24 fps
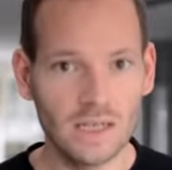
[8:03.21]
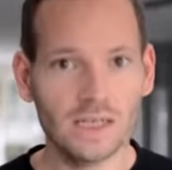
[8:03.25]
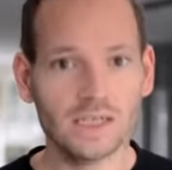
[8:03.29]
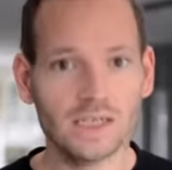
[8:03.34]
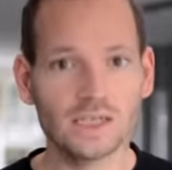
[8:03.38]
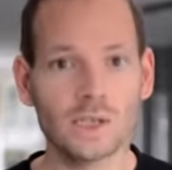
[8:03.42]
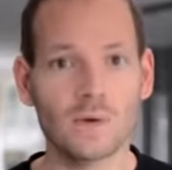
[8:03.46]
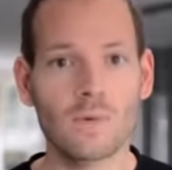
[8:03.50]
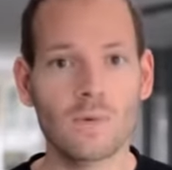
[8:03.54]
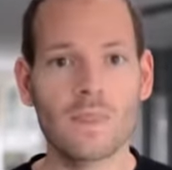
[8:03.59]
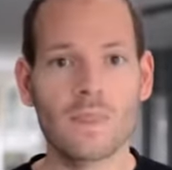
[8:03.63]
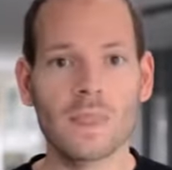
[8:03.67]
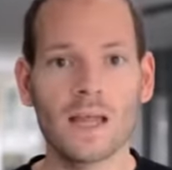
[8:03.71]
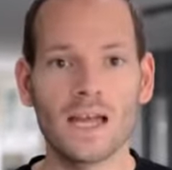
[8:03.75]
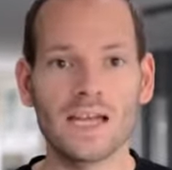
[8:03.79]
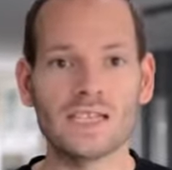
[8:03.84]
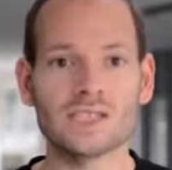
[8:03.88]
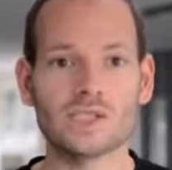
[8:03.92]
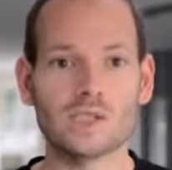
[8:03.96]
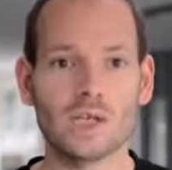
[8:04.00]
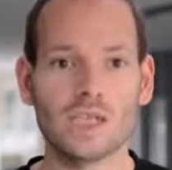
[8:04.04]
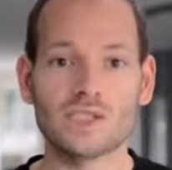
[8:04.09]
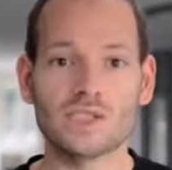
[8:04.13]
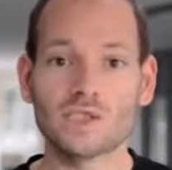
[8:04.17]
So
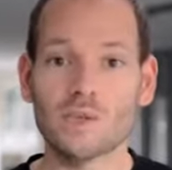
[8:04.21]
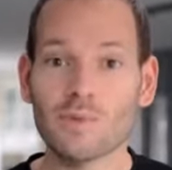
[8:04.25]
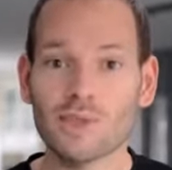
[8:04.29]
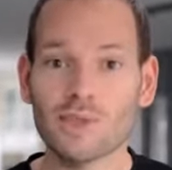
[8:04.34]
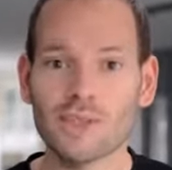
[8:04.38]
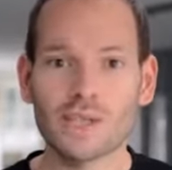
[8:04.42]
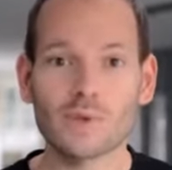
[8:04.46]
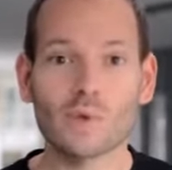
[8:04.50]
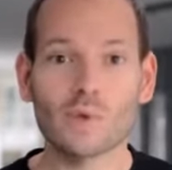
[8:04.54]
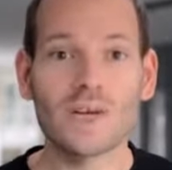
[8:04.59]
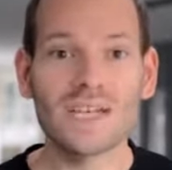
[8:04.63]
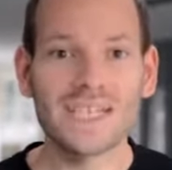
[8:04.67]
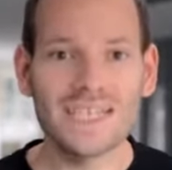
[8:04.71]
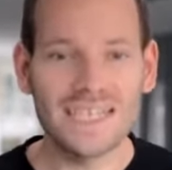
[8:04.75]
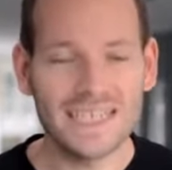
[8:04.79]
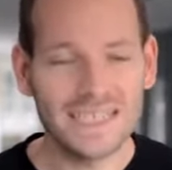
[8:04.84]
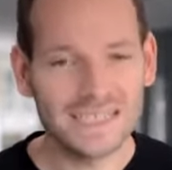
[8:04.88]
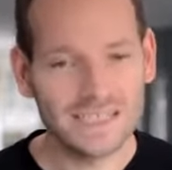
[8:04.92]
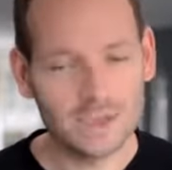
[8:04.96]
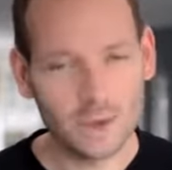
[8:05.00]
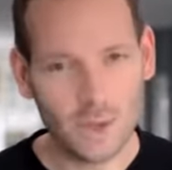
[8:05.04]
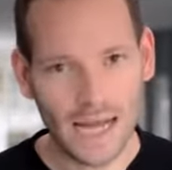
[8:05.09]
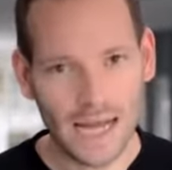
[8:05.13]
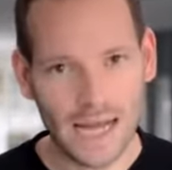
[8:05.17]
it's something that's really
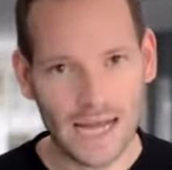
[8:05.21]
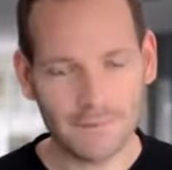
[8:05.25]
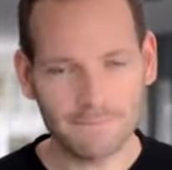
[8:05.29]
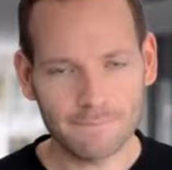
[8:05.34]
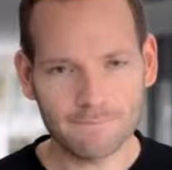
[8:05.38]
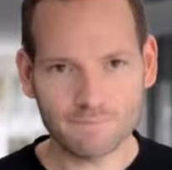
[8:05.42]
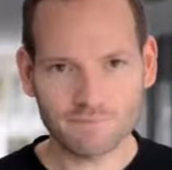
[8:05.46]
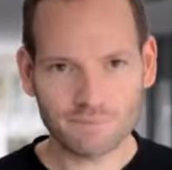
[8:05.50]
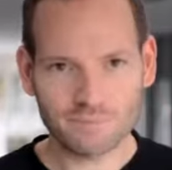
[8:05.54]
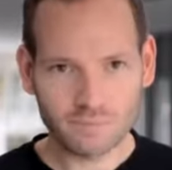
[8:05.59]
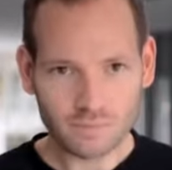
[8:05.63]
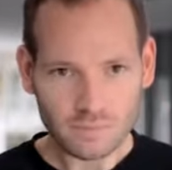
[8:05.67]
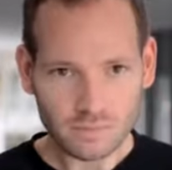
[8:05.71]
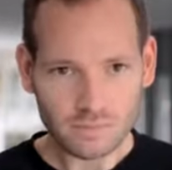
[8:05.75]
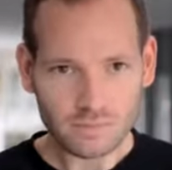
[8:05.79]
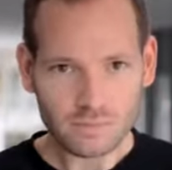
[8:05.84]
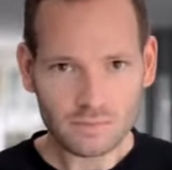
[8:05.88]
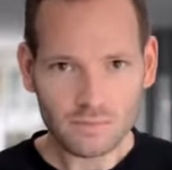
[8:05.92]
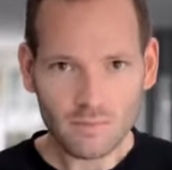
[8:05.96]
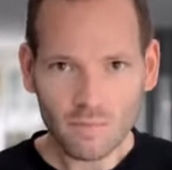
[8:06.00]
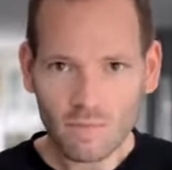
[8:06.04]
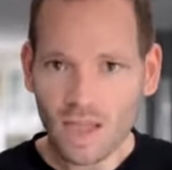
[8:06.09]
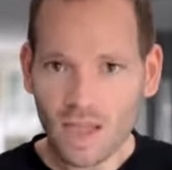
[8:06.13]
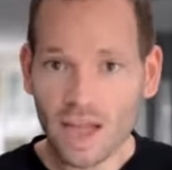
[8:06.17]
easy to add,
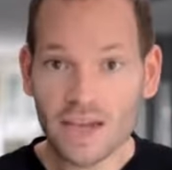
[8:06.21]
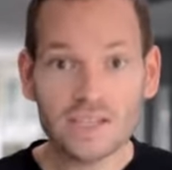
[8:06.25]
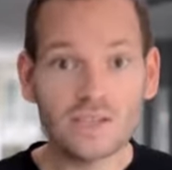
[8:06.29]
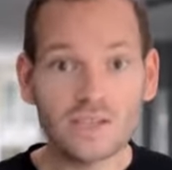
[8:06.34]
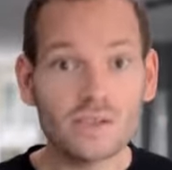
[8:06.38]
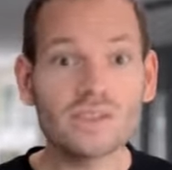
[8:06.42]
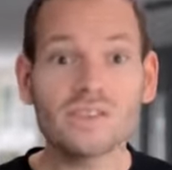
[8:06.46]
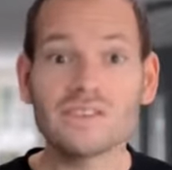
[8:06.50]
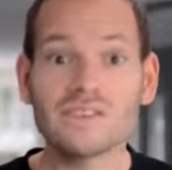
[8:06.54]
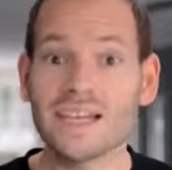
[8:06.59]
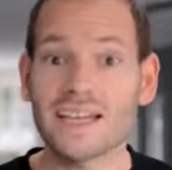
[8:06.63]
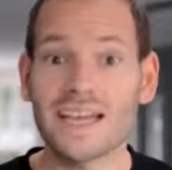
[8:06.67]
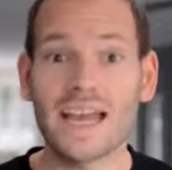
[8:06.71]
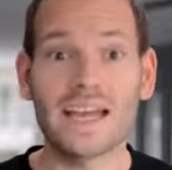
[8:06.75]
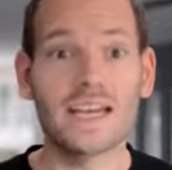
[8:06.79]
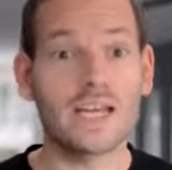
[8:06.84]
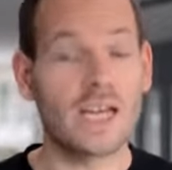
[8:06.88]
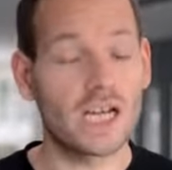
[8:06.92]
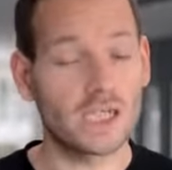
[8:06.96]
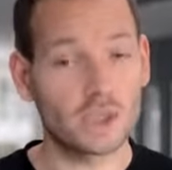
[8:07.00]
and it doesn't take any